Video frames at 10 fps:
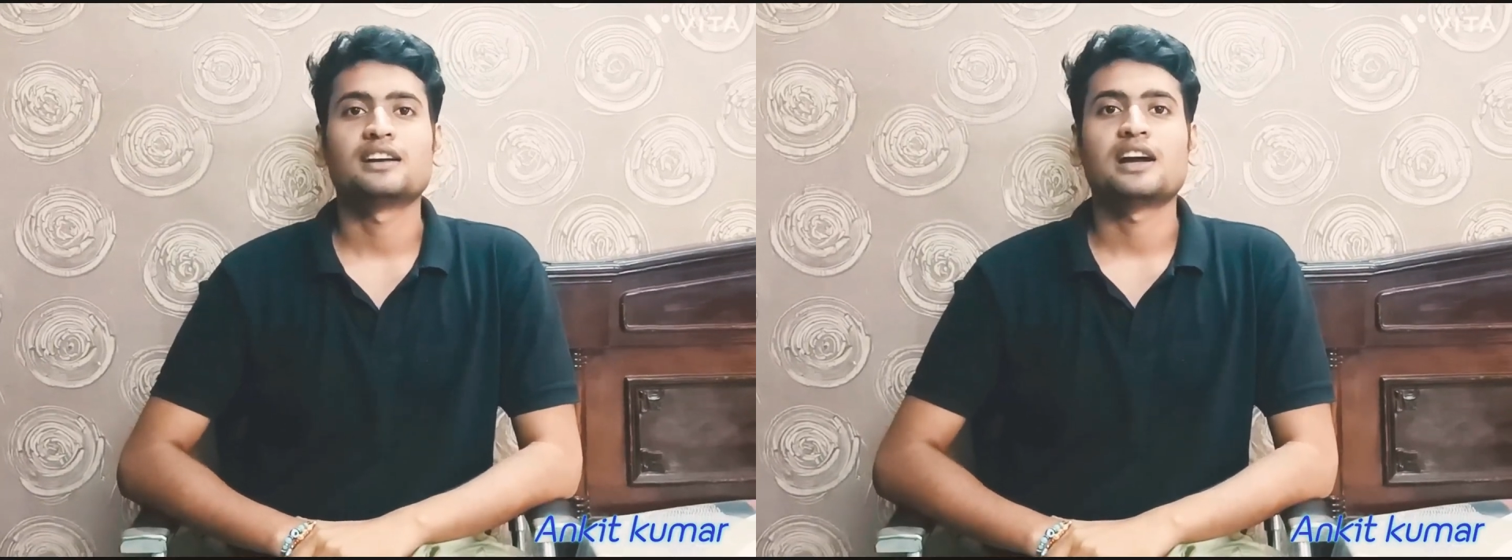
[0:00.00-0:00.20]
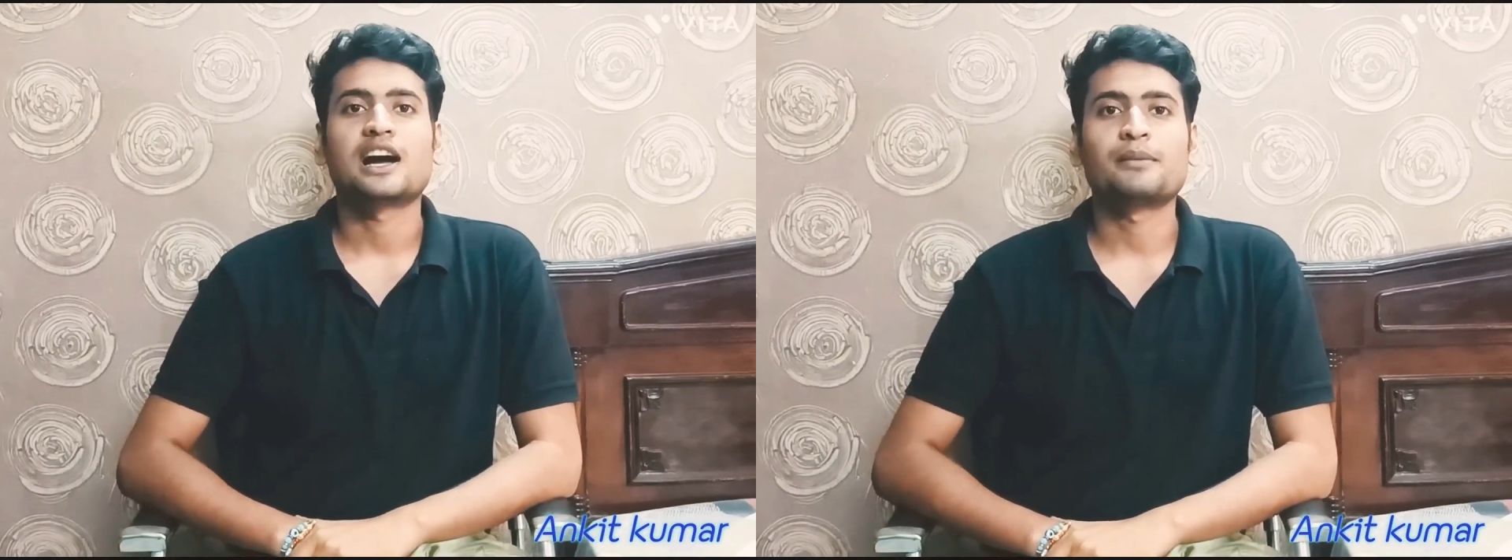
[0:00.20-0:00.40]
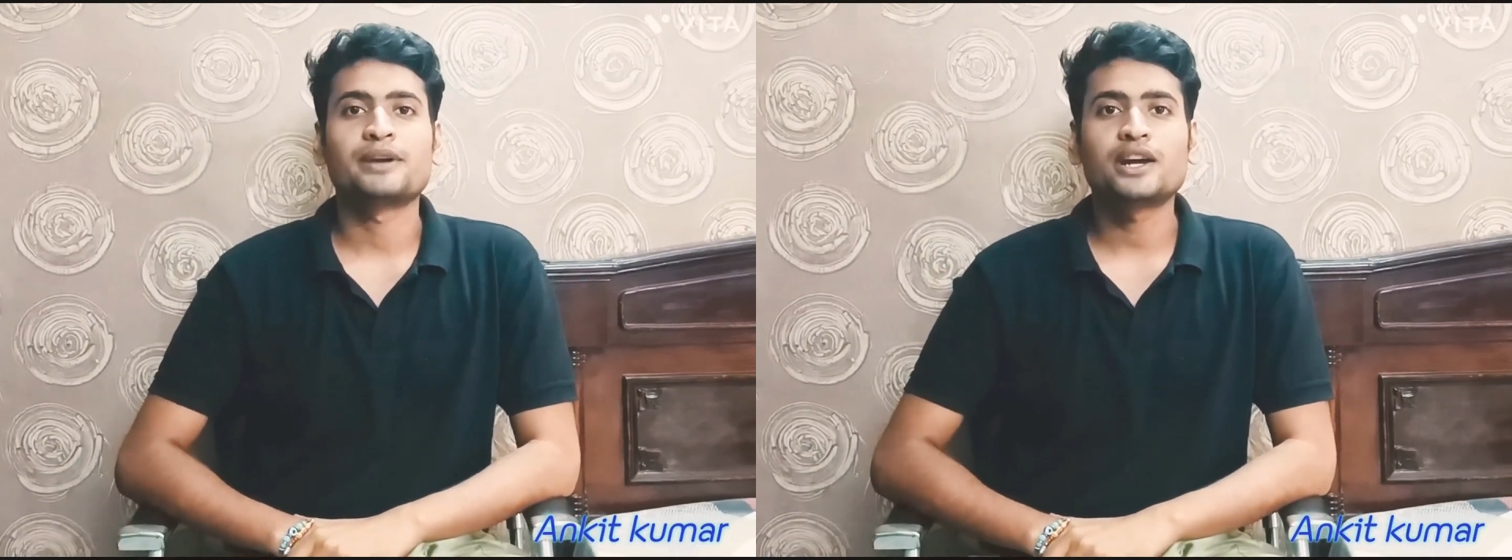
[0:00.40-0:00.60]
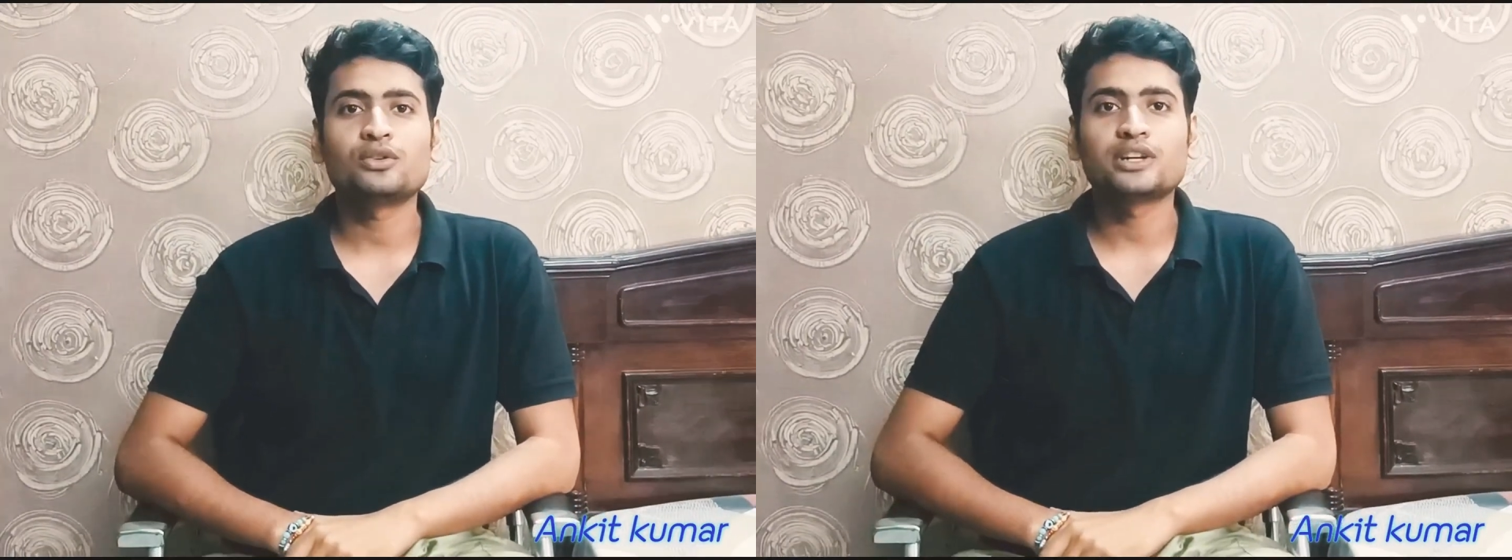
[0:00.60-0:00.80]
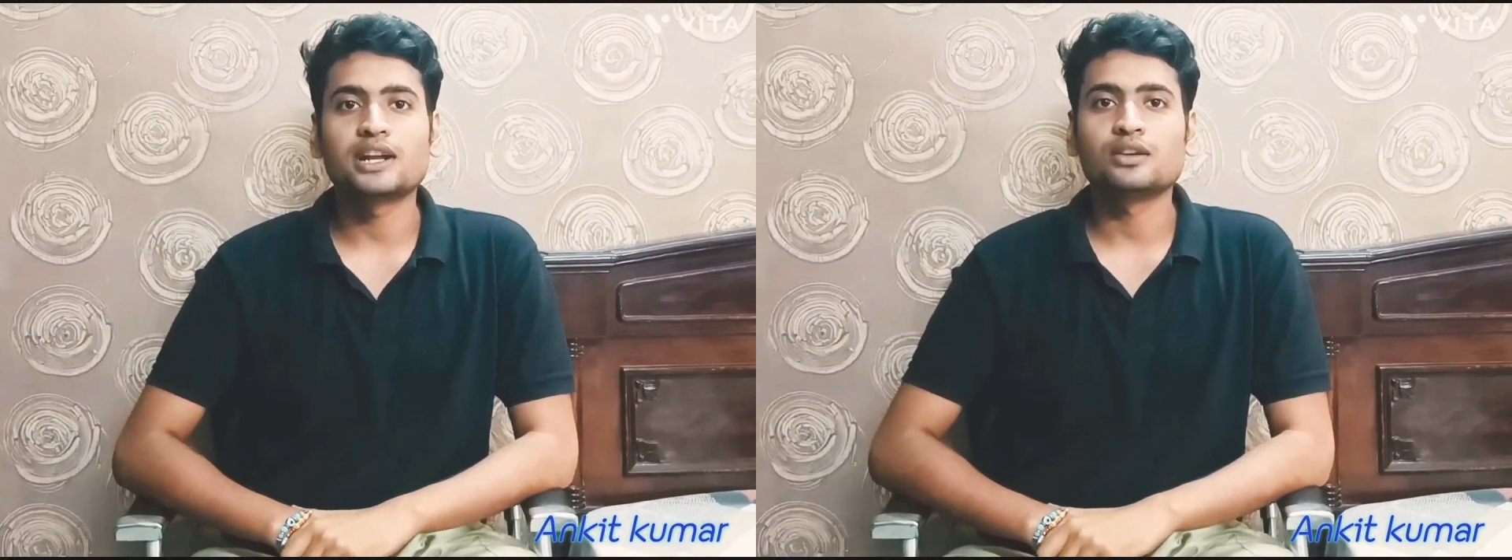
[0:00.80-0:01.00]
I'm here to
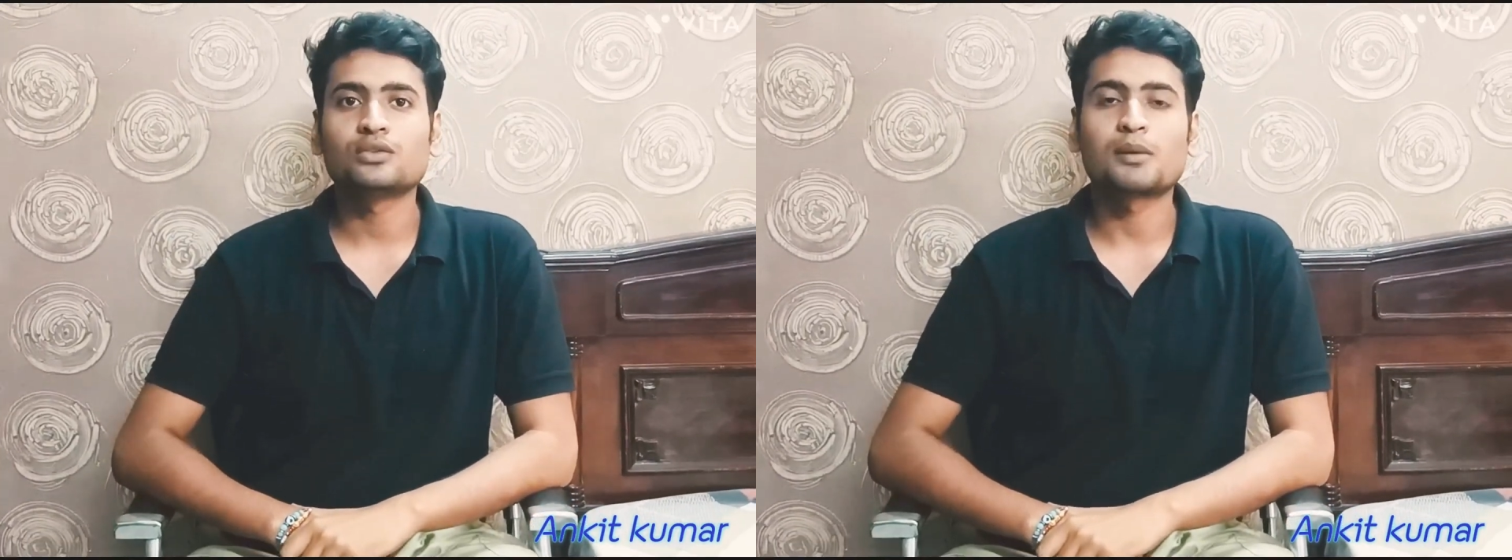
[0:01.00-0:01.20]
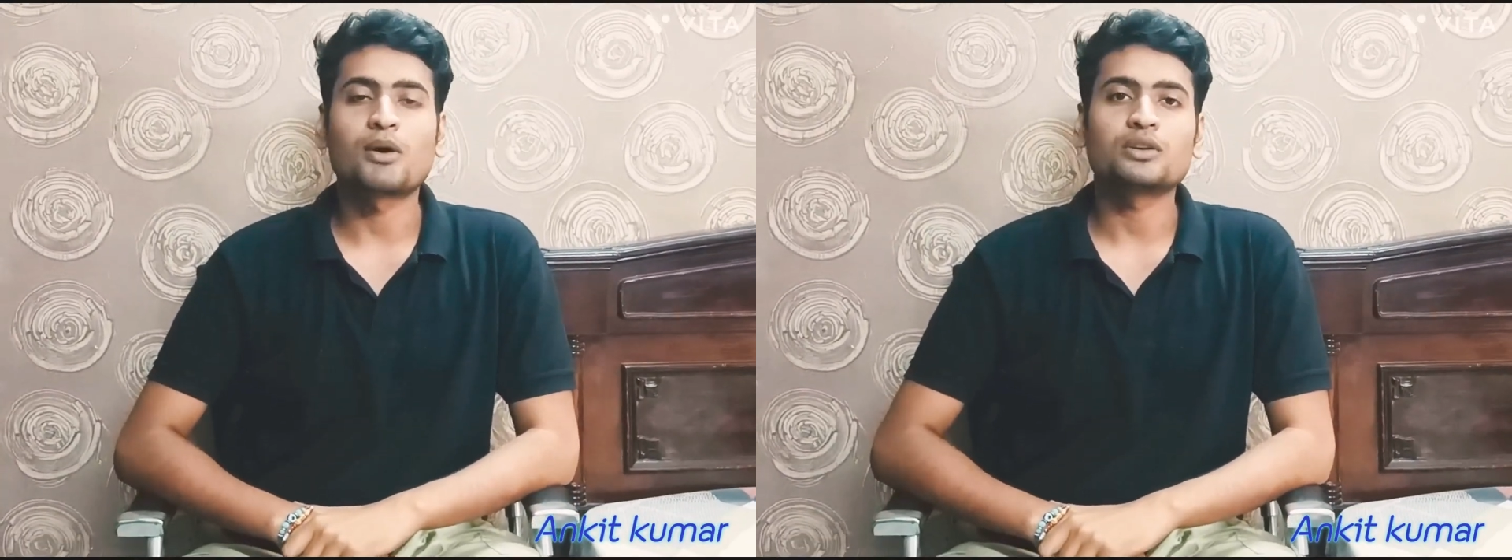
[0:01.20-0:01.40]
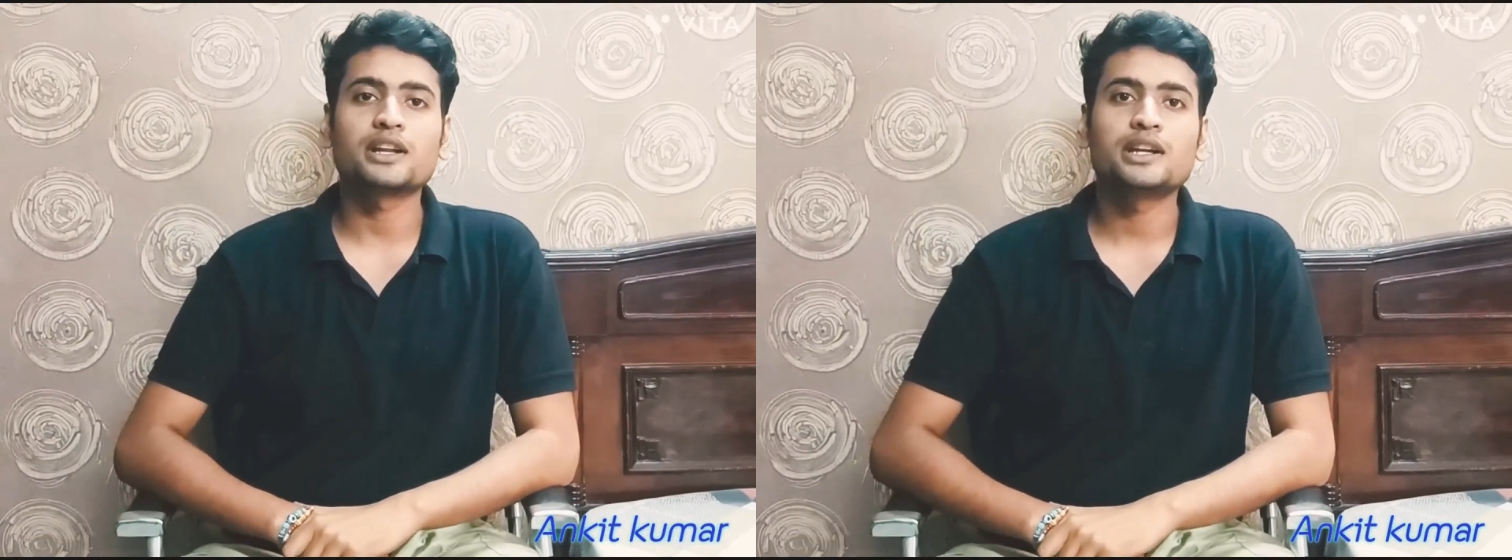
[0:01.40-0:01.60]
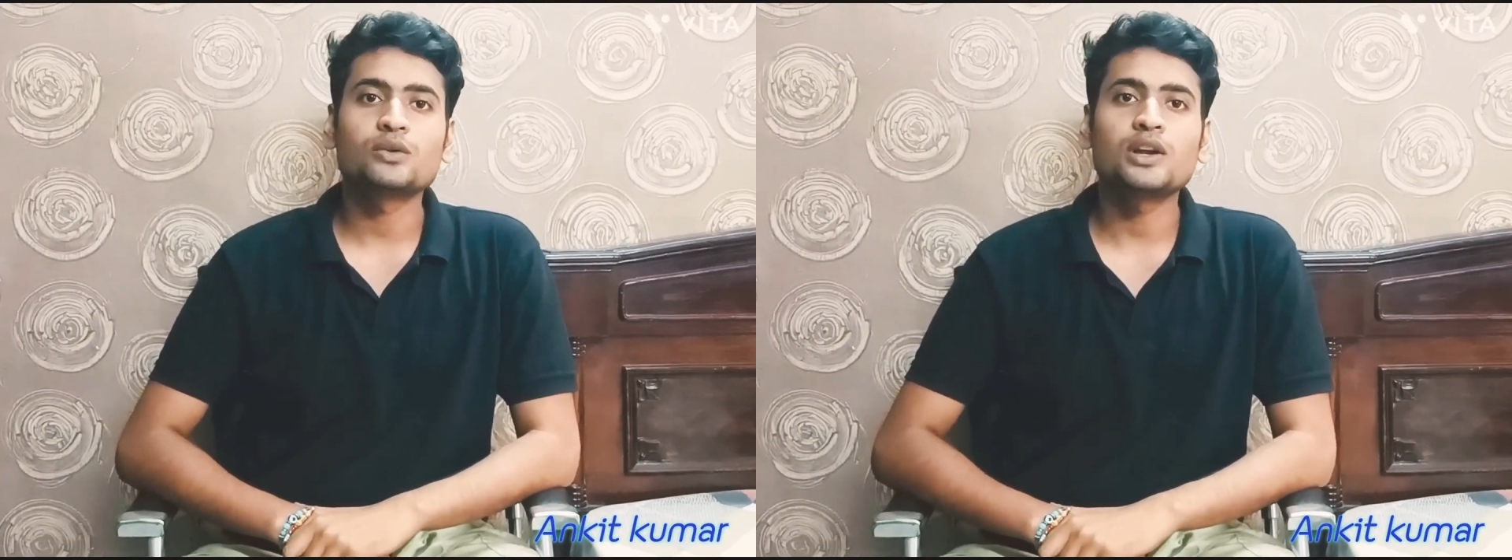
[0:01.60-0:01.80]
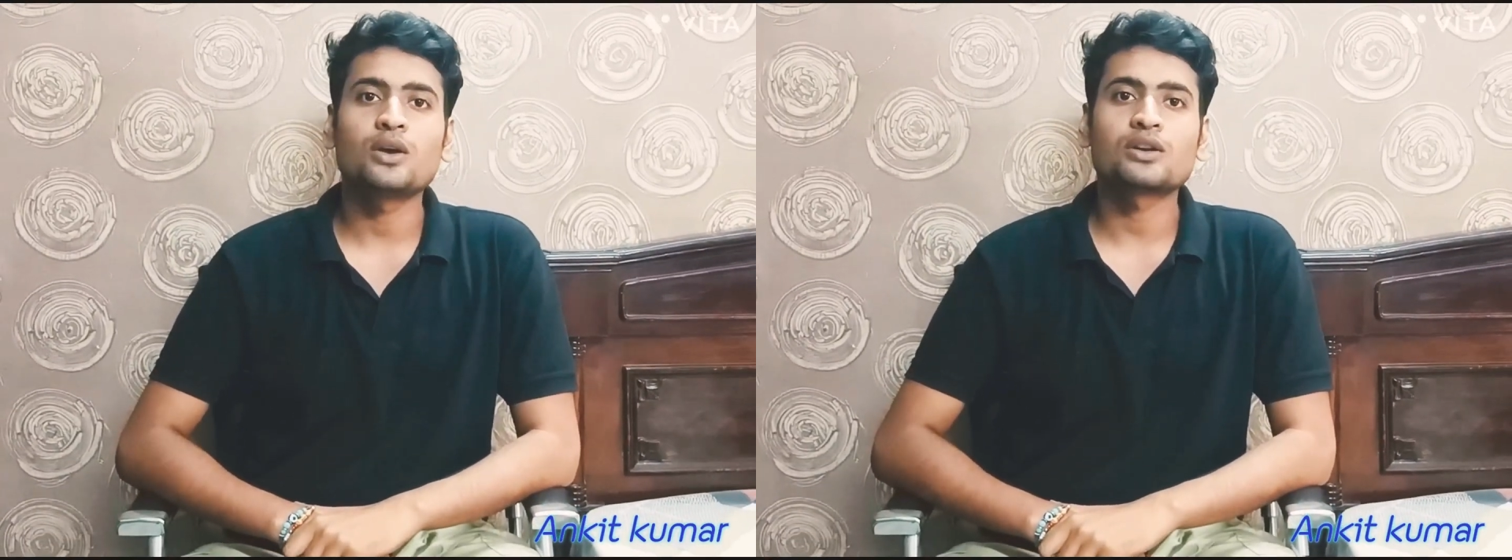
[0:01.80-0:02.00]
tell you about a newly
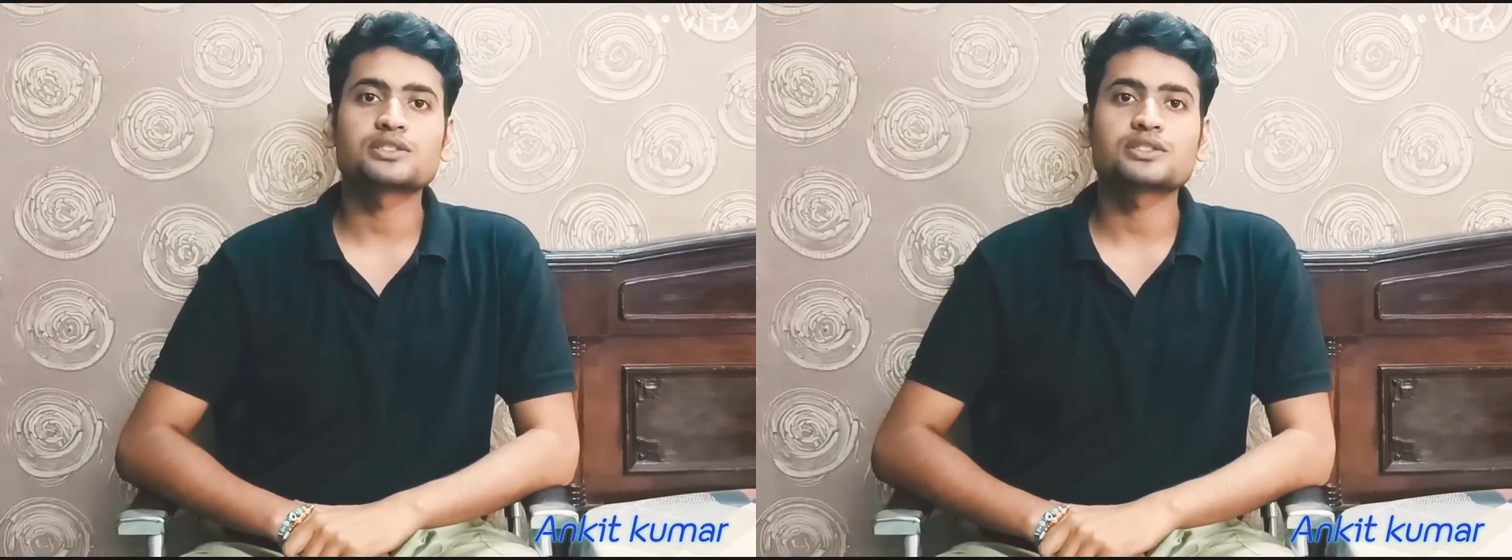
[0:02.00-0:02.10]
launched